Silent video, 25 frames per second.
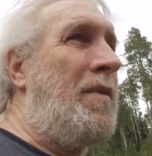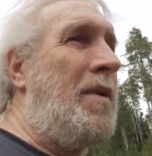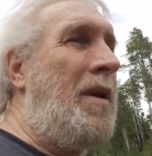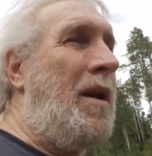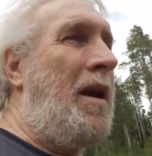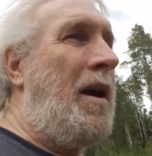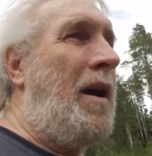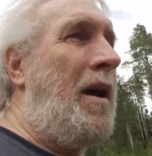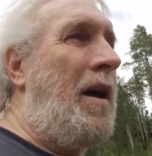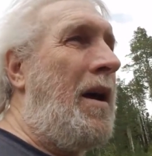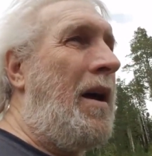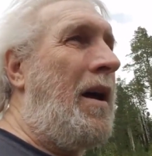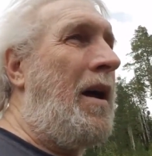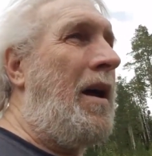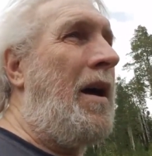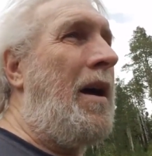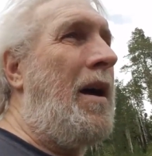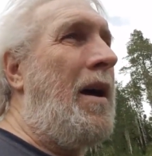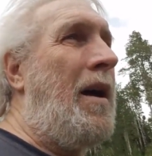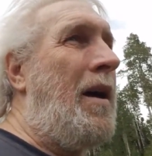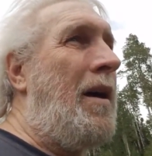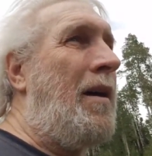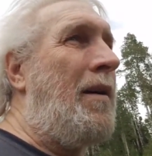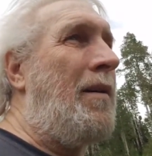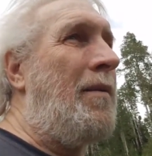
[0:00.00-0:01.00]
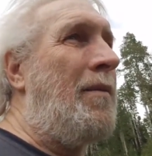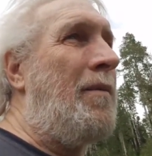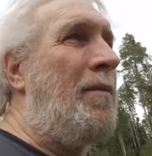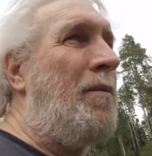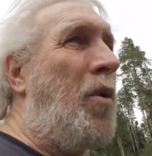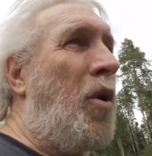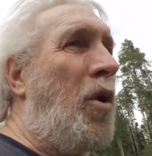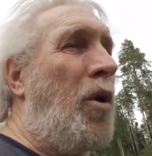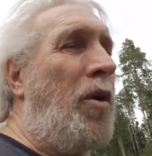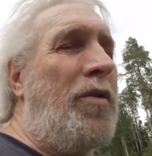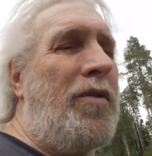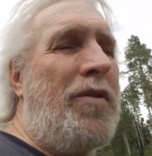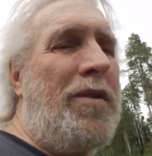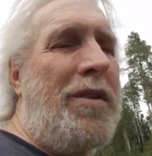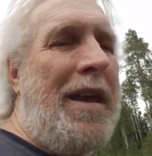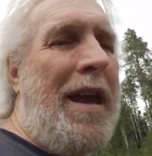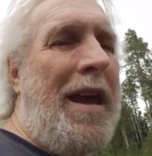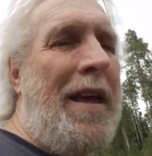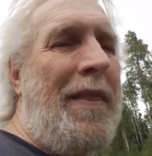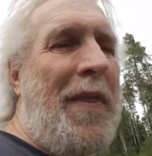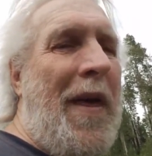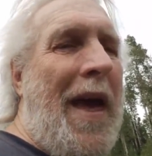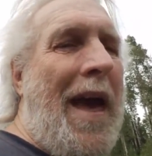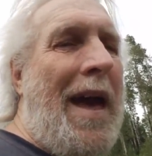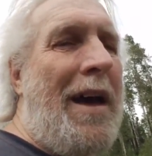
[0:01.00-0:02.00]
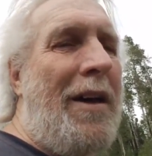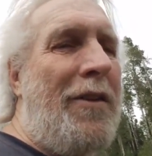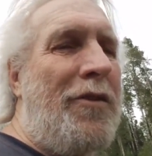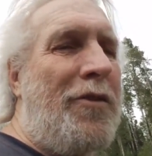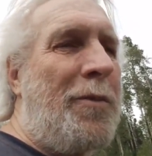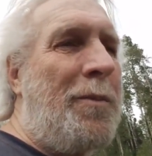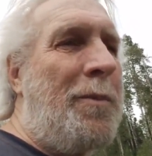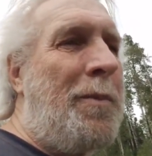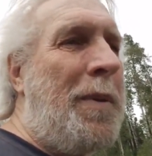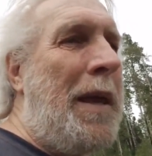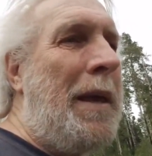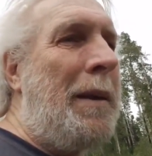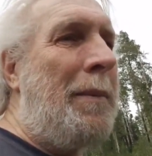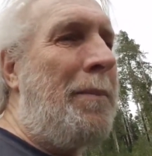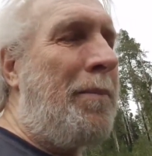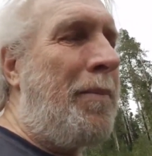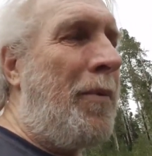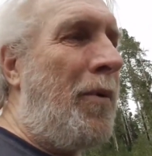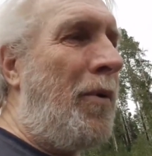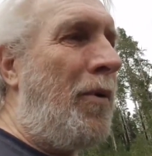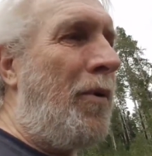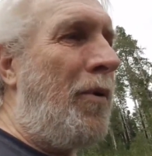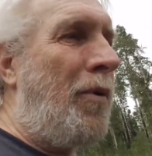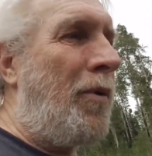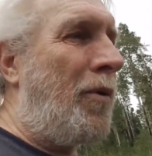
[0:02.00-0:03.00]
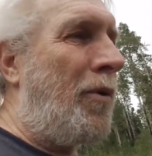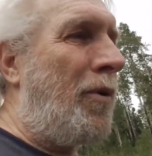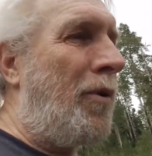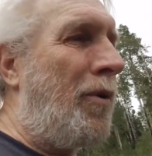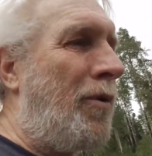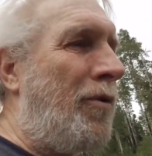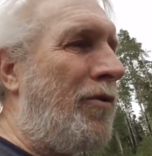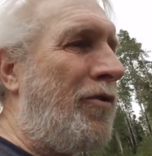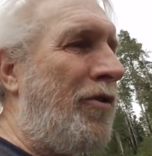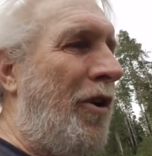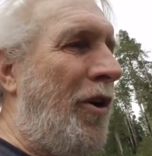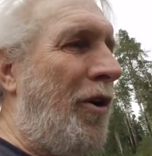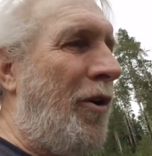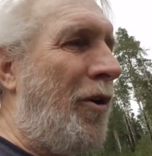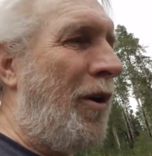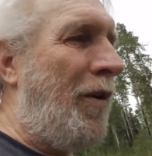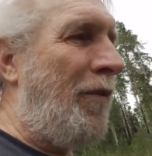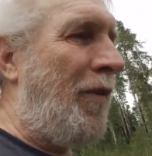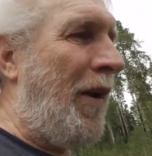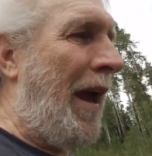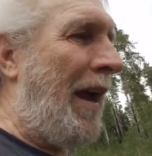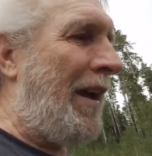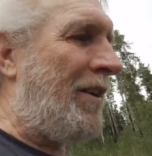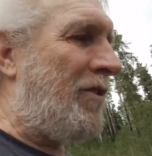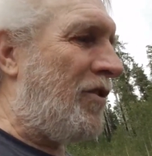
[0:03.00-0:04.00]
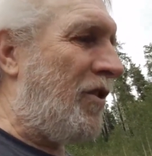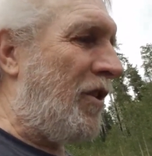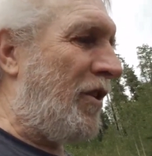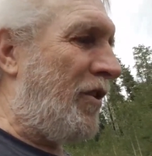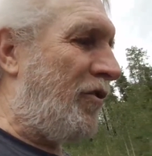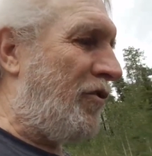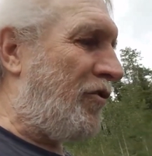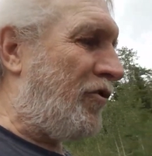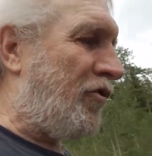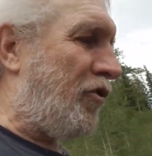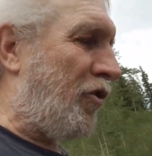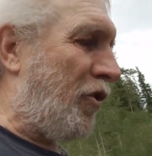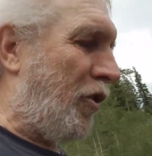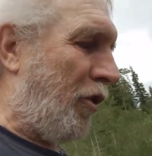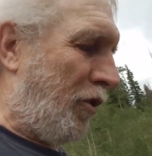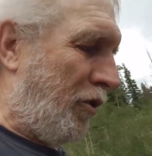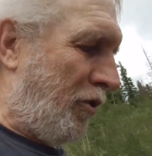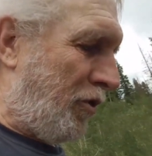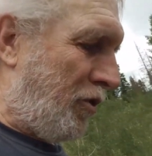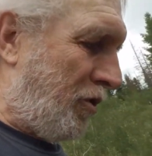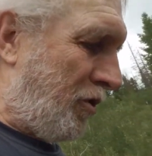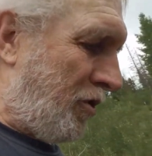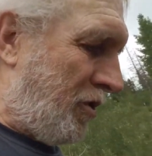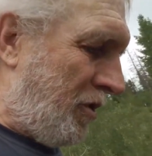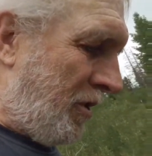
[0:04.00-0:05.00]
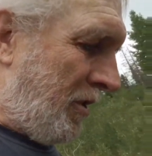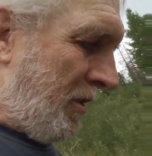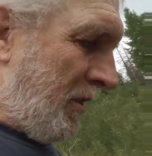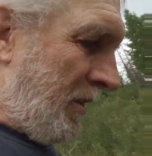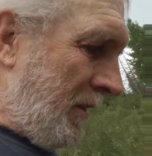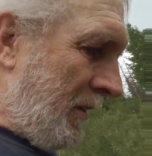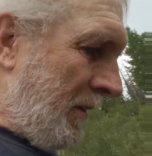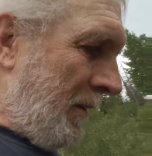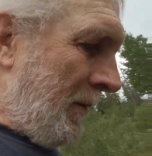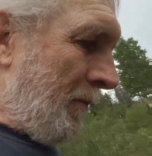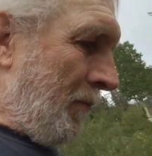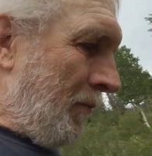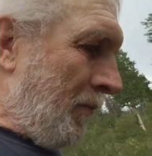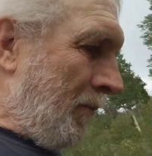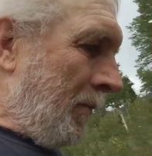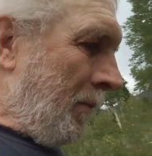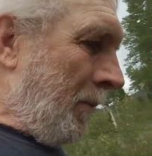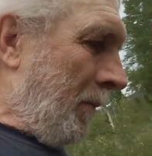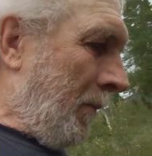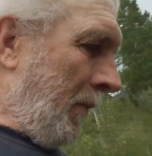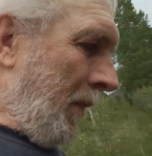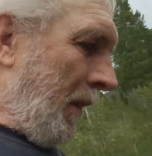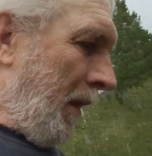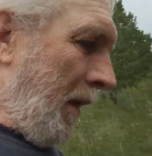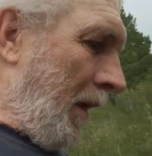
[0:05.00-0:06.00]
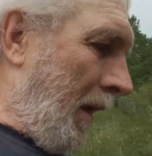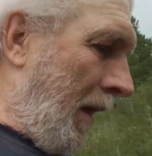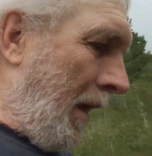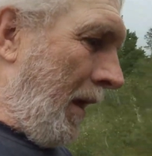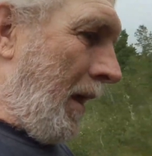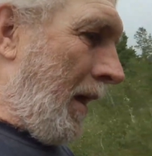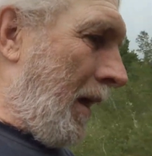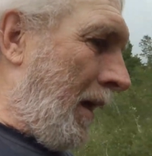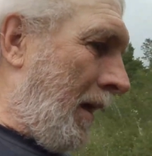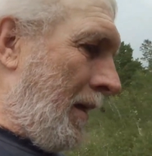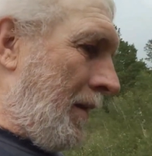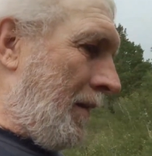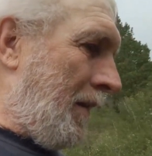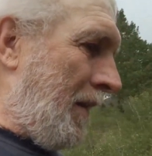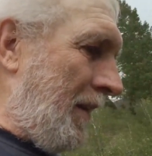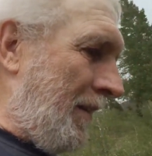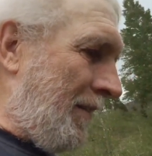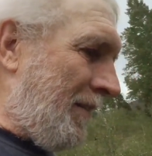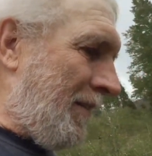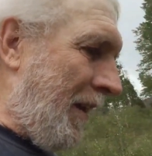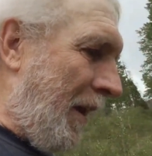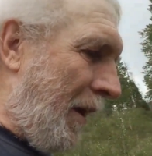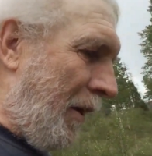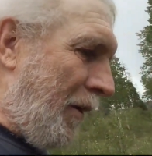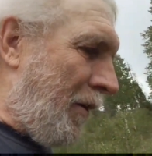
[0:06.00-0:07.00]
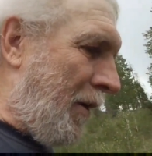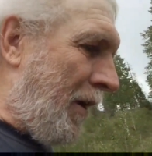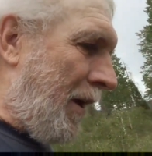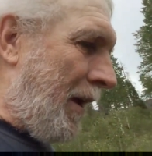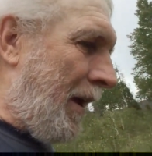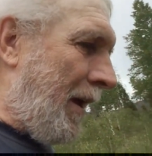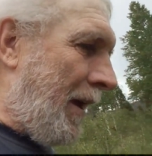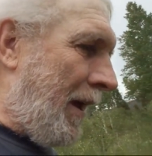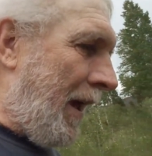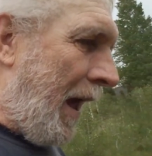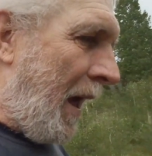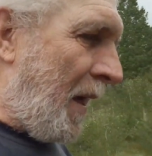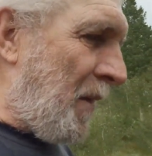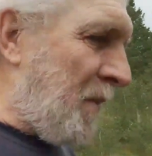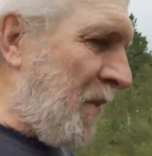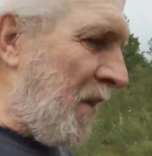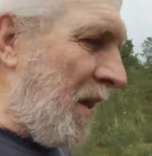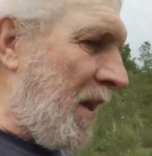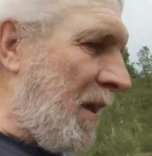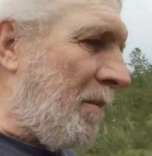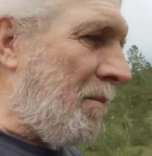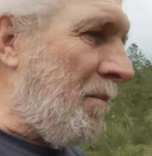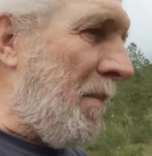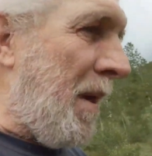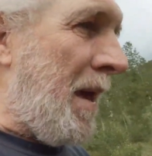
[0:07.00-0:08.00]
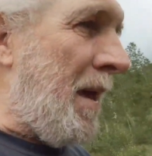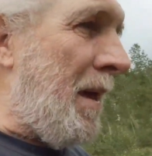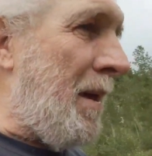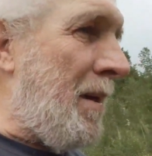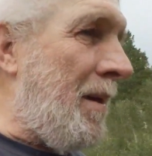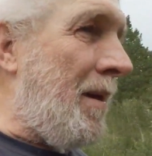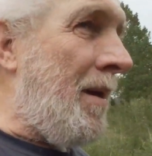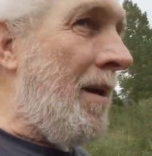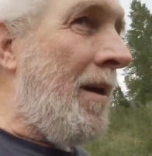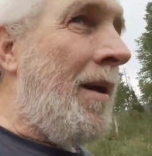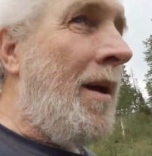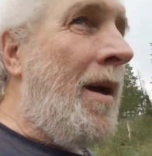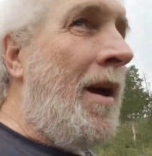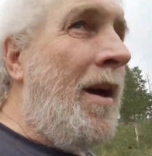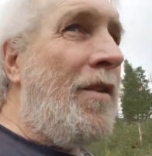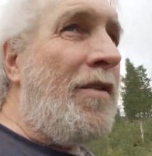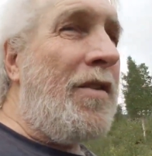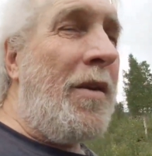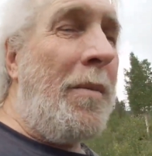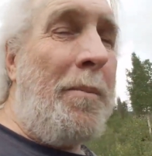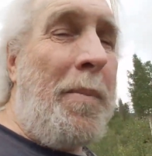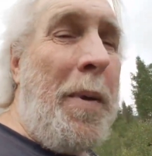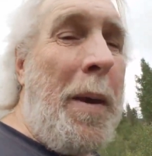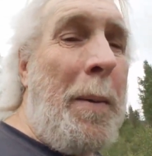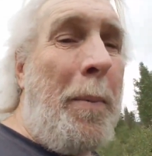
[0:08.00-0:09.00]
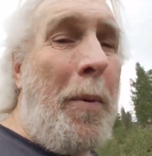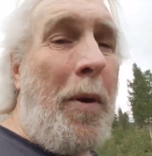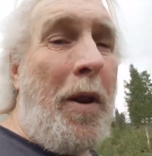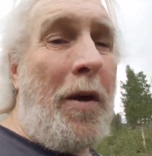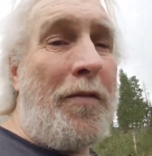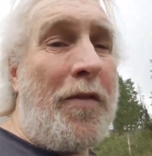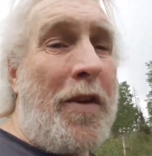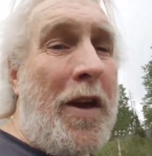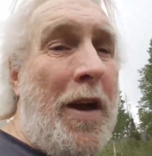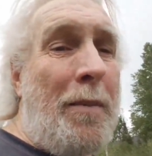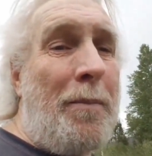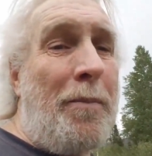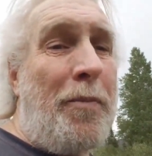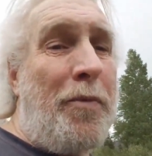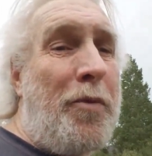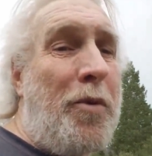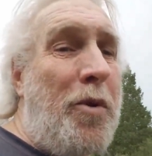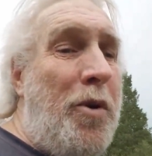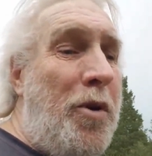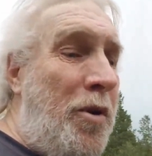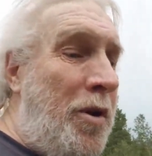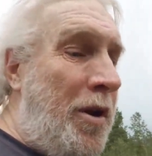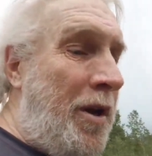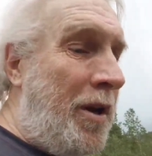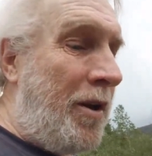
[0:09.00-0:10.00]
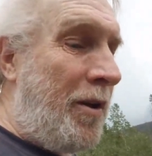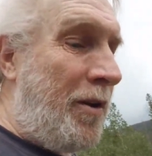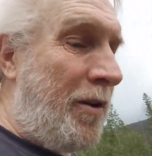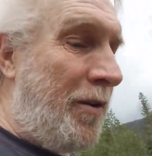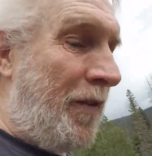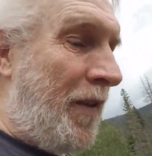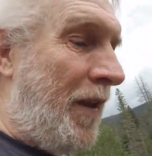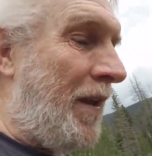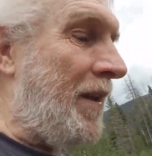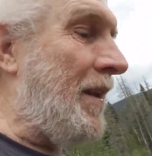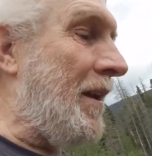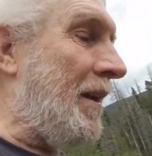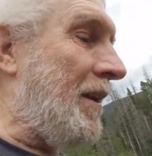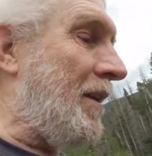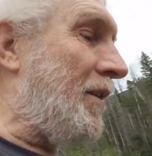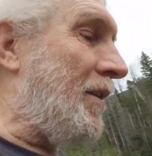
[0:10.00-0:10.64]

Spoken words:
10,000 people or so have actually searched. And in this area, I think some people have come through here and they